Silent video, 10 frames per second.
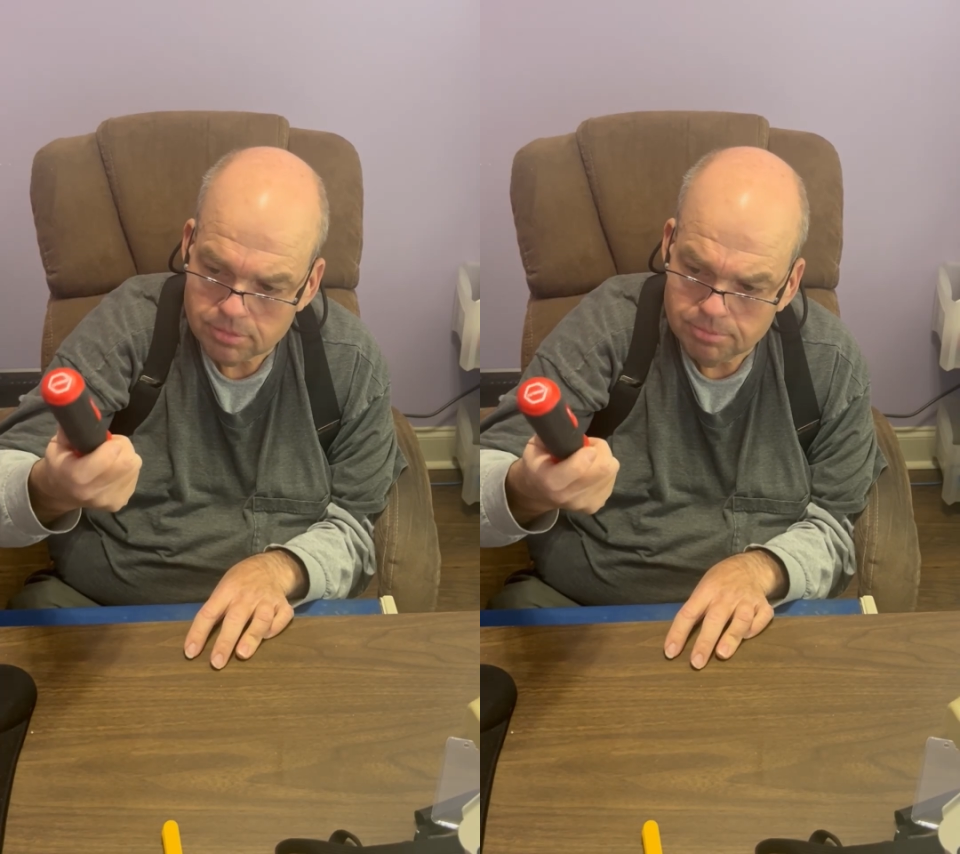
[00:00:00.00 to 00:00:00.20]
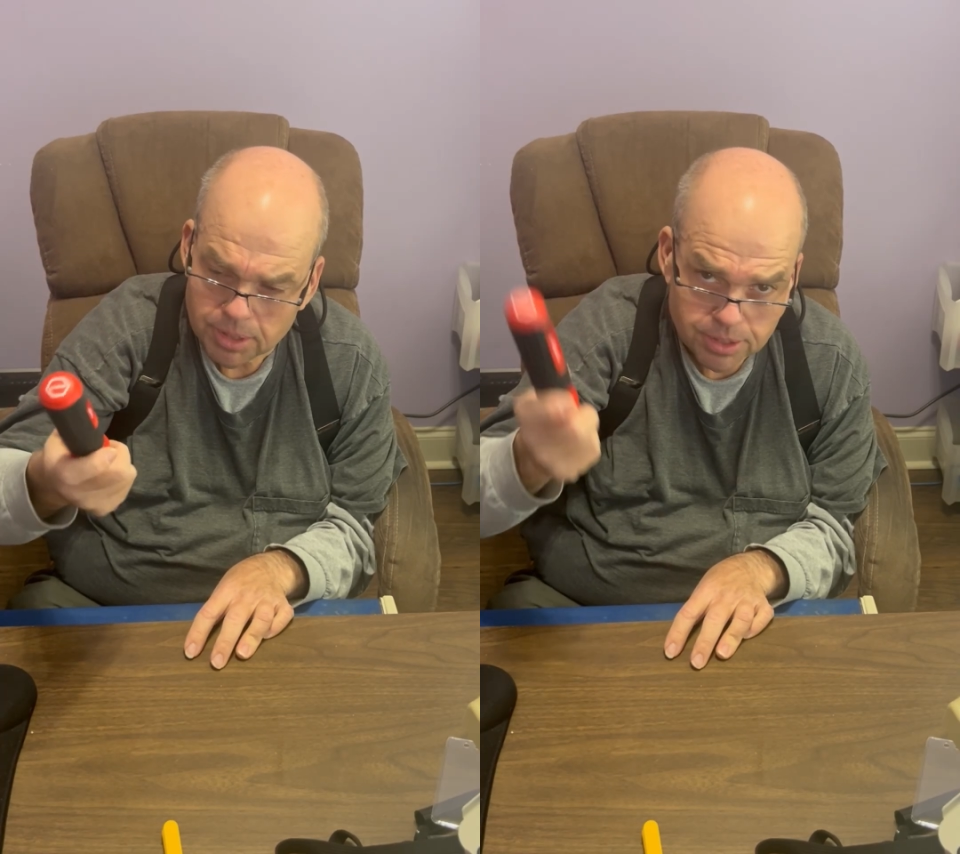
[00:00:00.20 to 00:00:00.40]

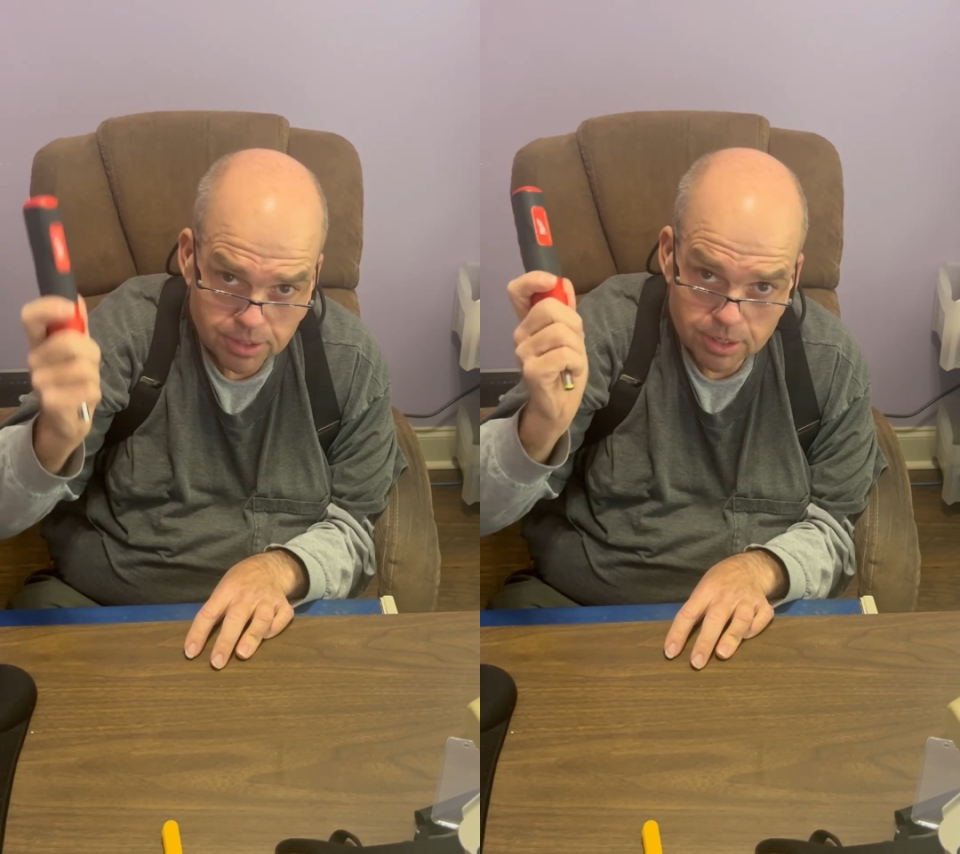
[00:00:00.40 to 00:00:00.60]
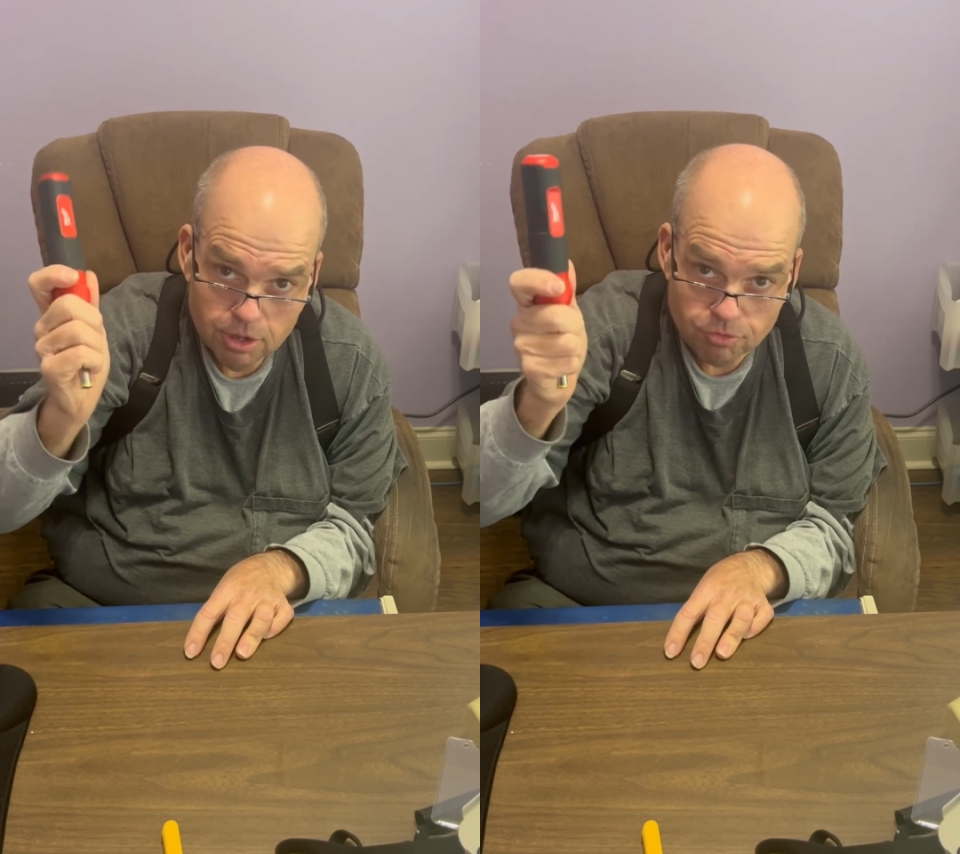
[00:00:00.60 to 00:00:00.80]
But
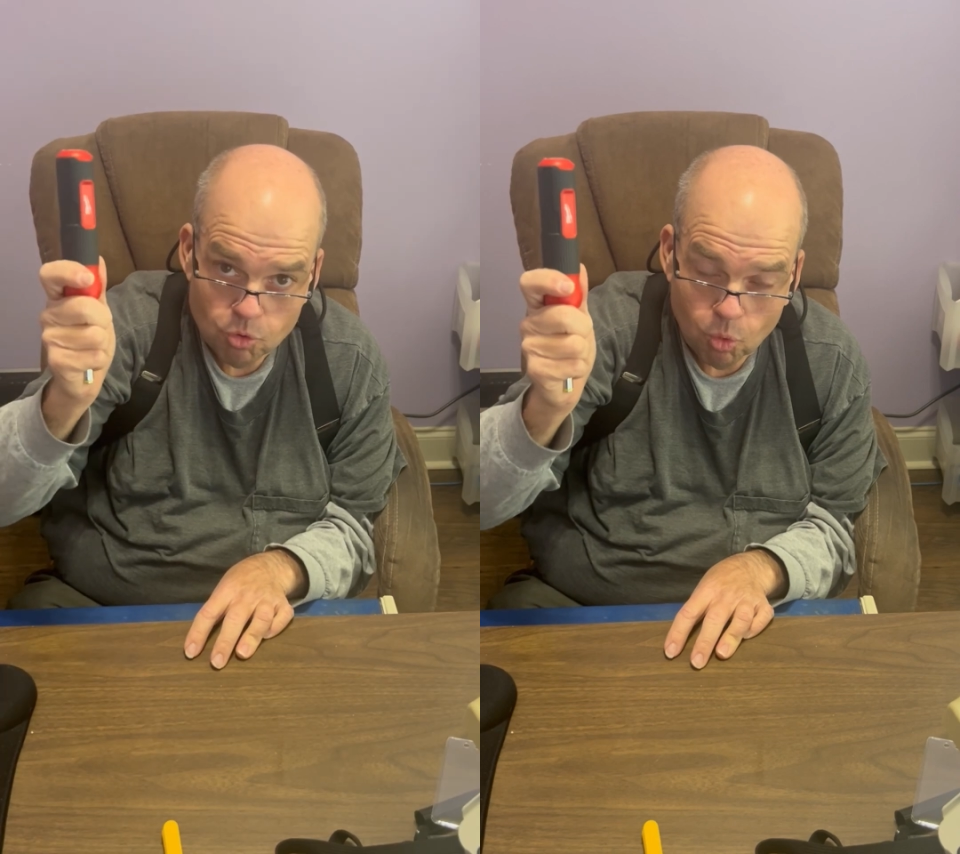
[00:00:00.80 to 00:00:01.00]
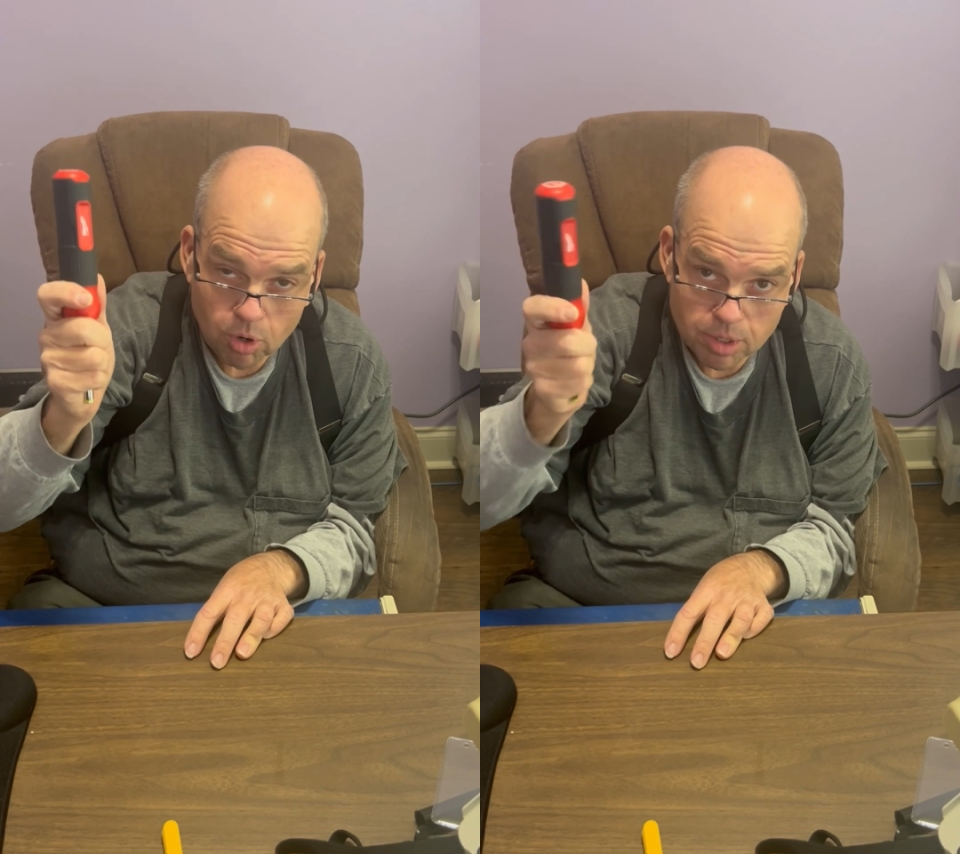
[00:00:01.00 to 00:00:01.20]
if you
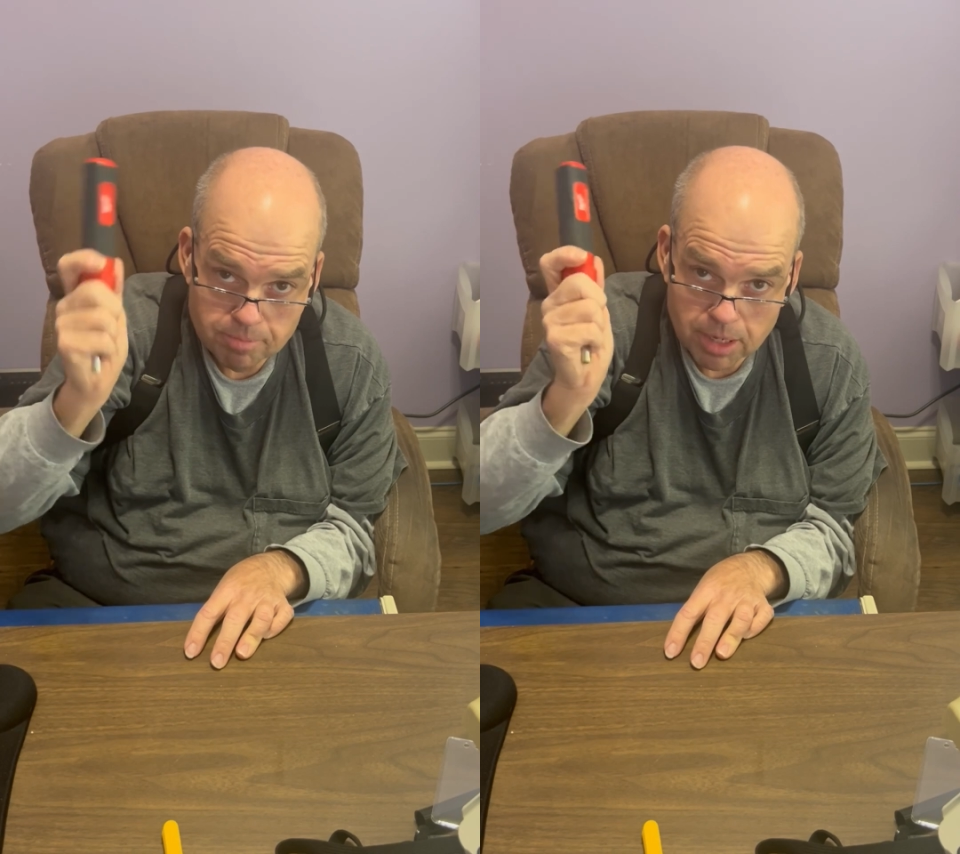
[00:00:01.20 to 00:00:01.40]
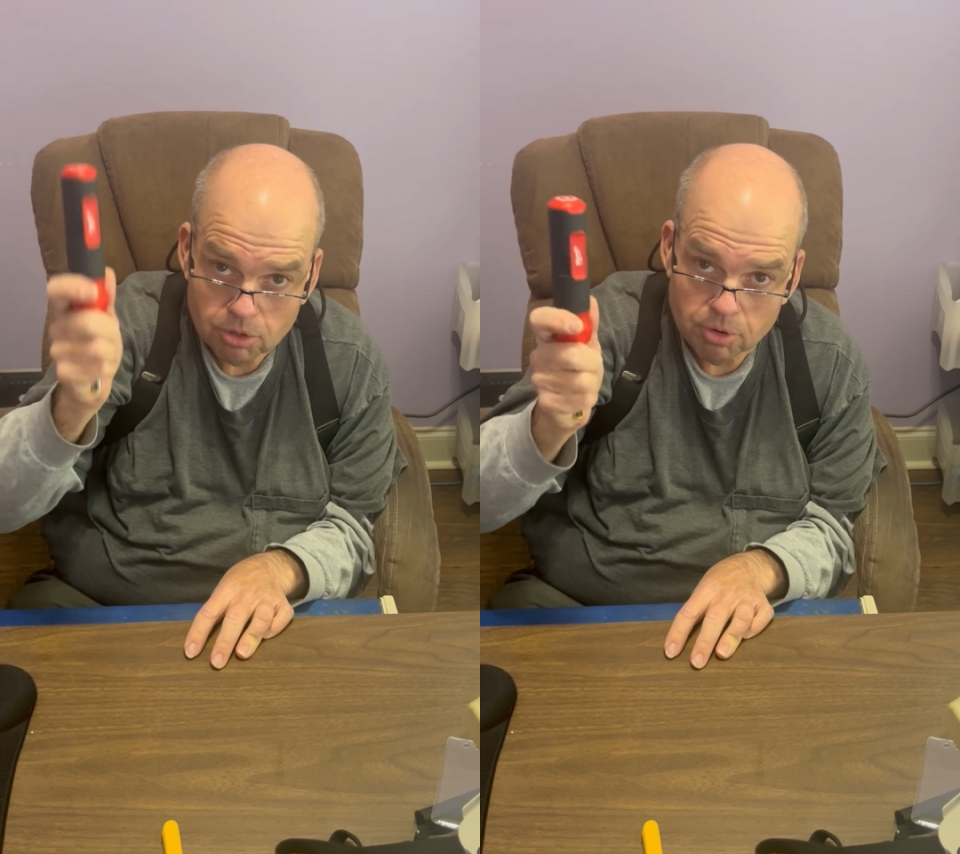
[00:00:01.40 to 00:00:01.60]
want it, you
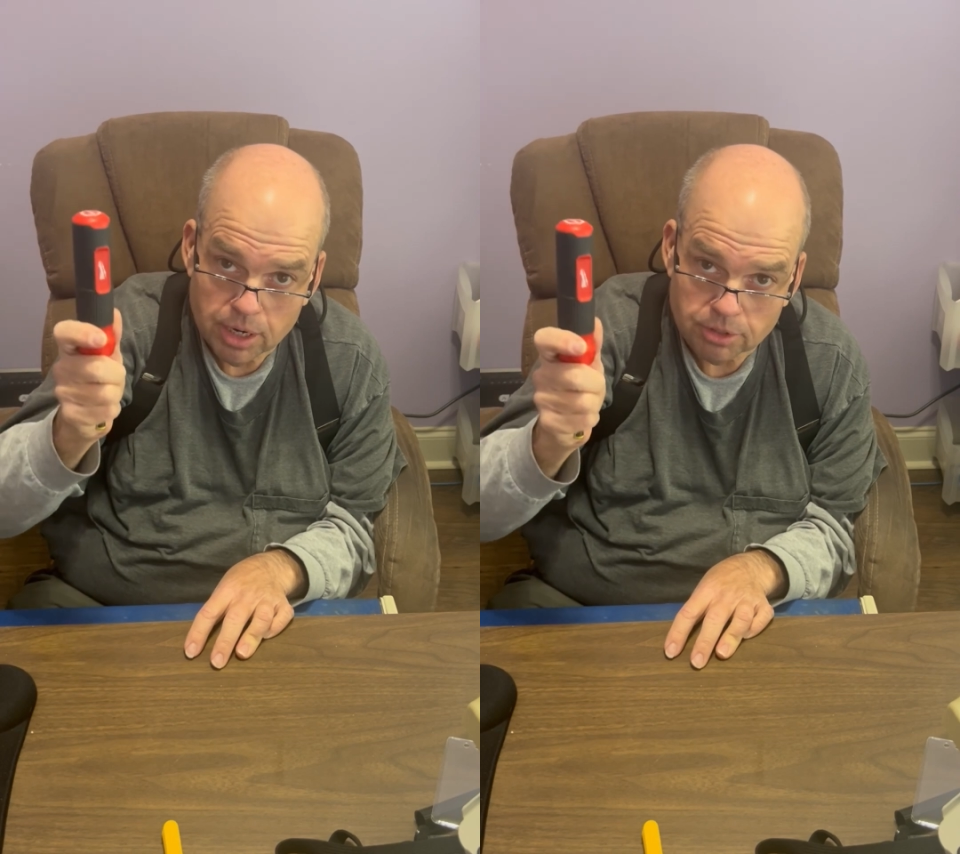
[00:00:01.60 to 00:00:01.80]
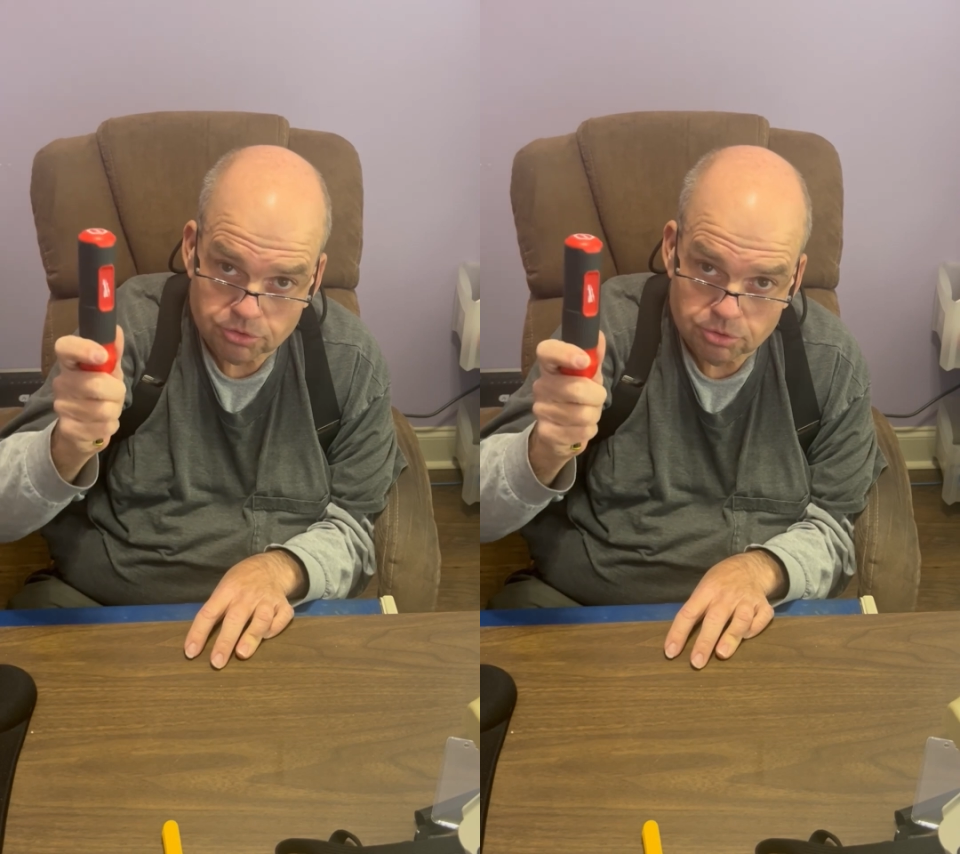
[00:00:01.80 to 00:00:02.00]
better go get
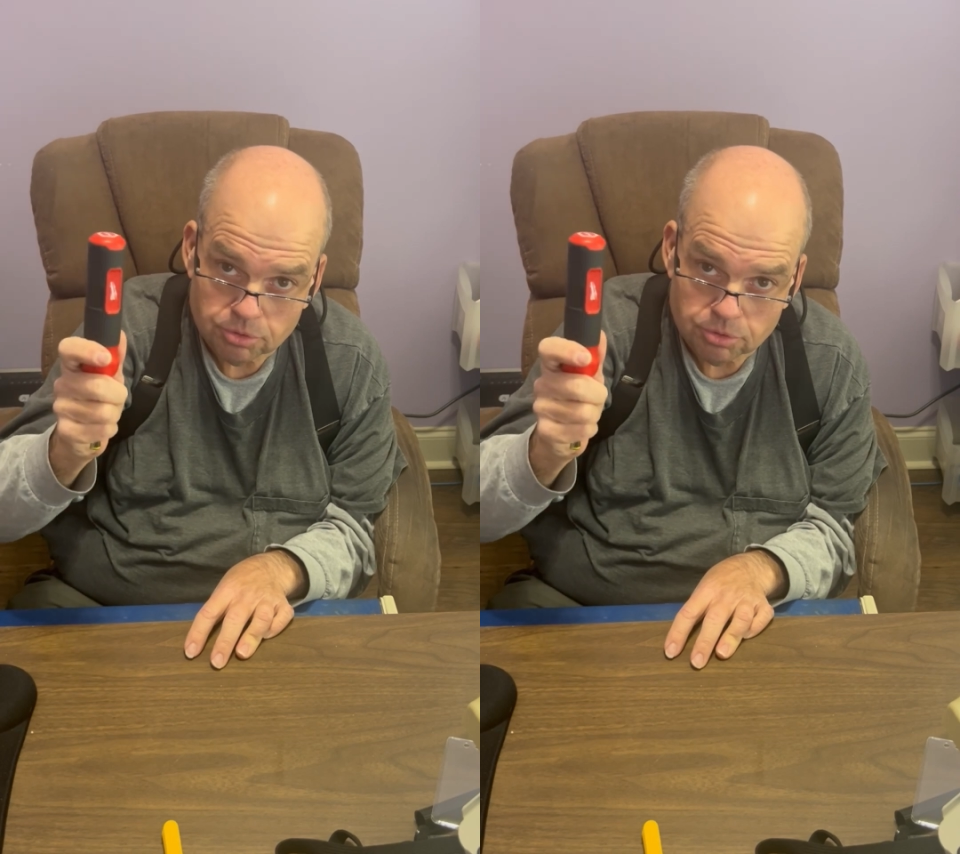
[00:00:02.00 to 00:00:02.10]
it soon,